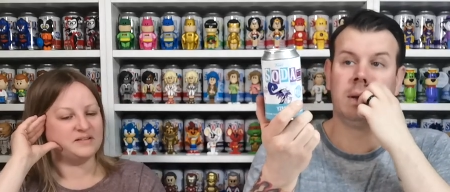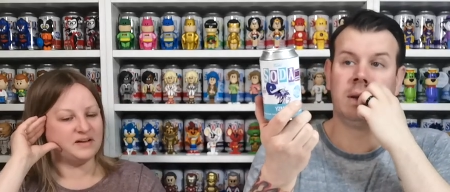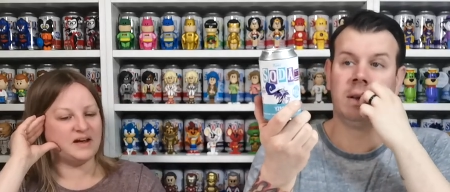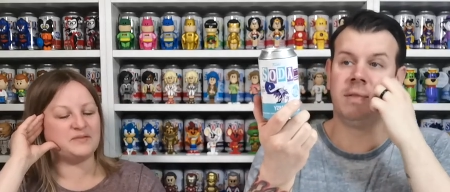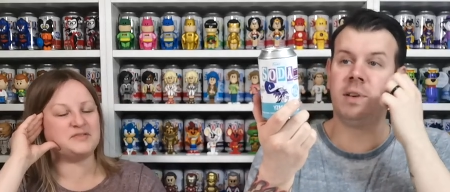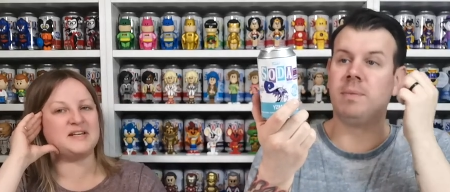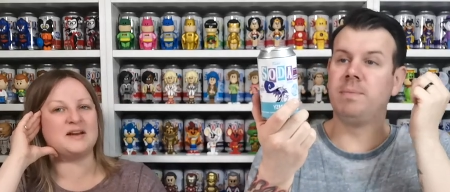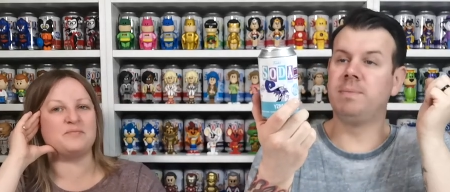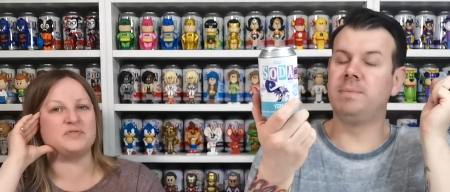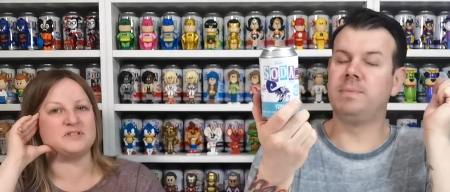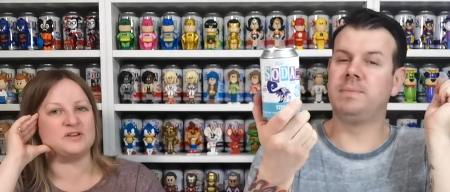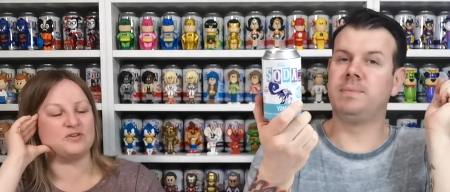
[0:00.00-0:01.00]
Speaker 1: I have From, seen The
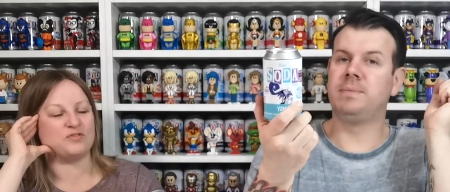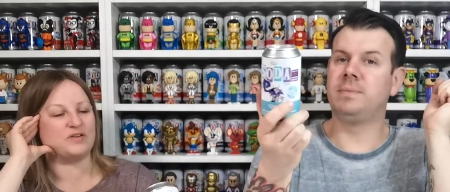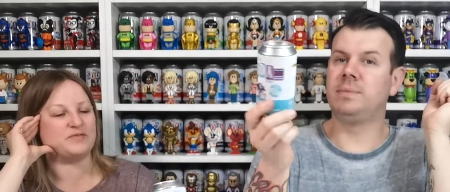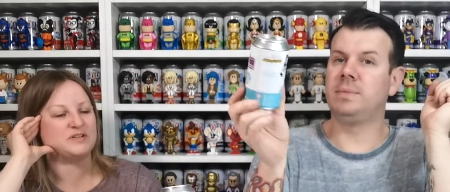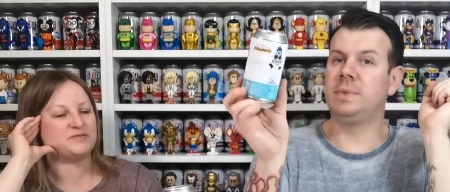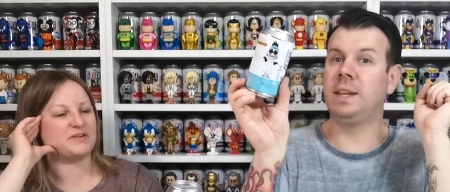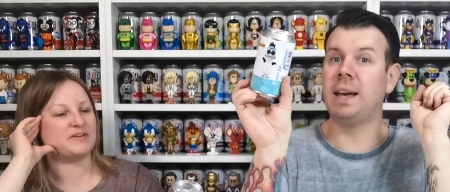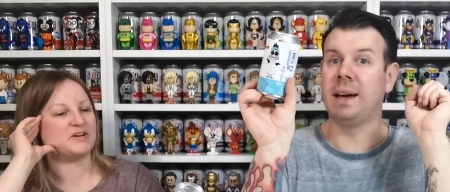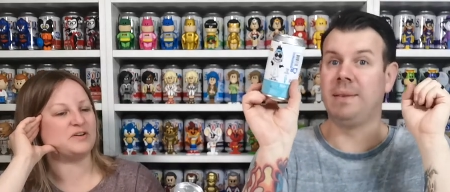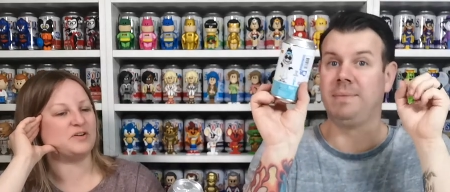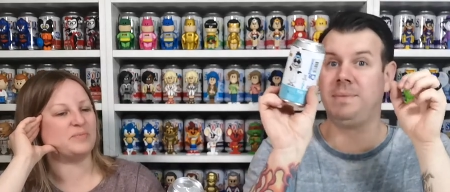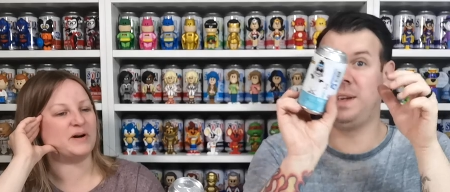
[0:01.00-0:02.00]
Emperor's New Groove and it's very yeah,
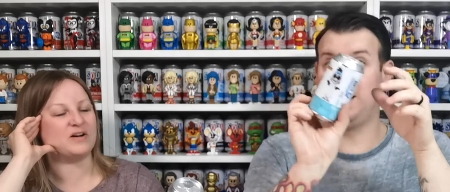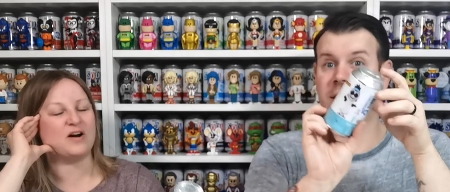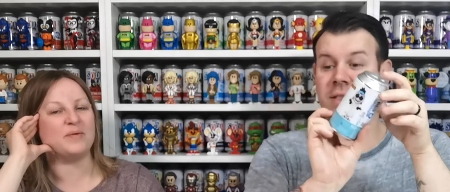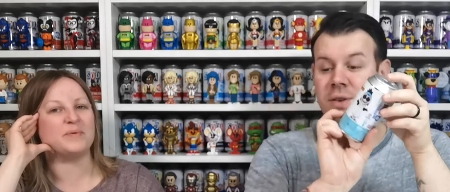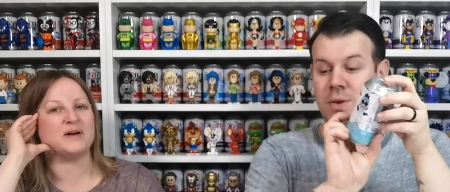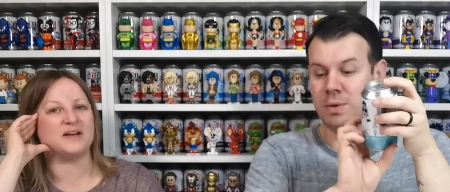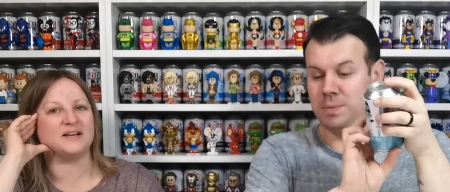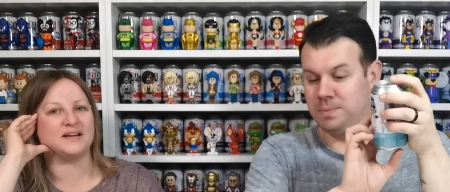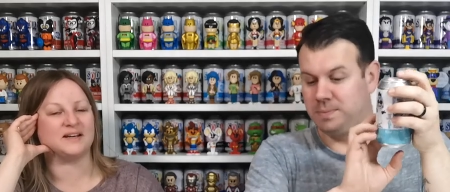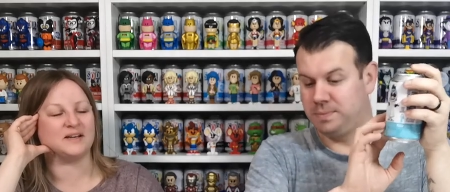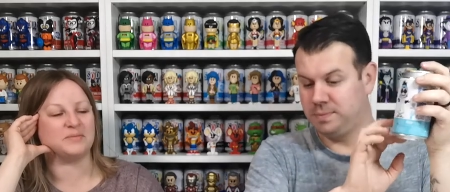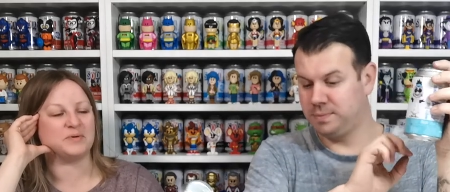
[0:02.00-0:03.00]
cool, but I can't remember her
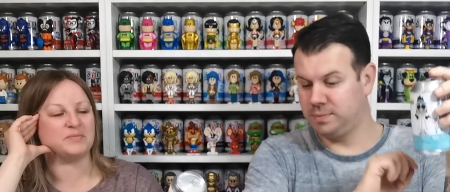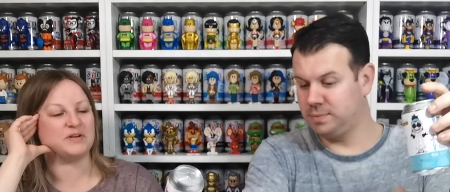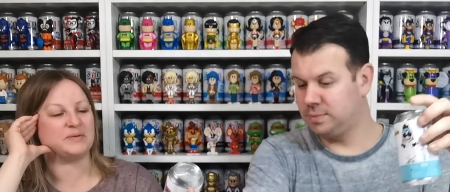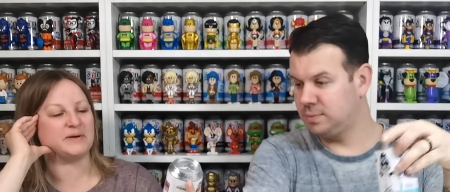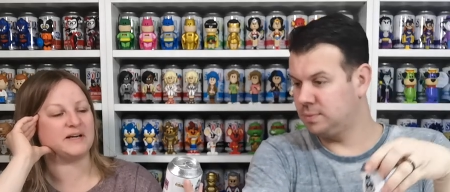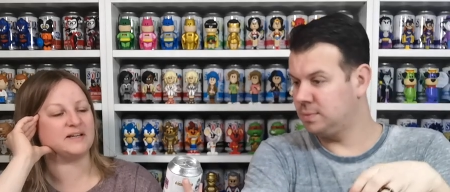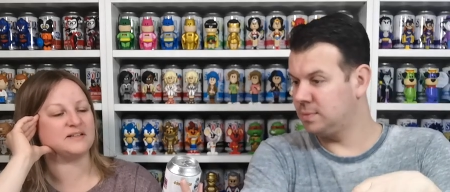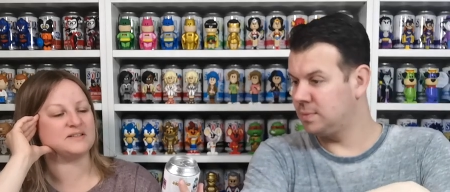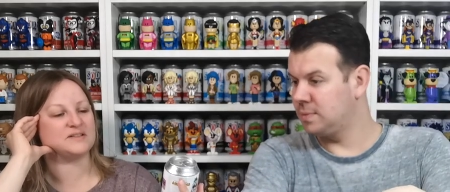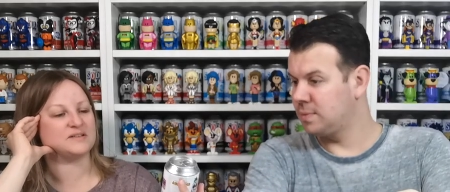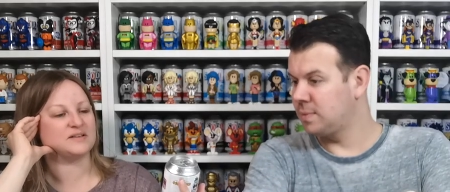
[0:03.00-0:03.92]
name. I'm really bad.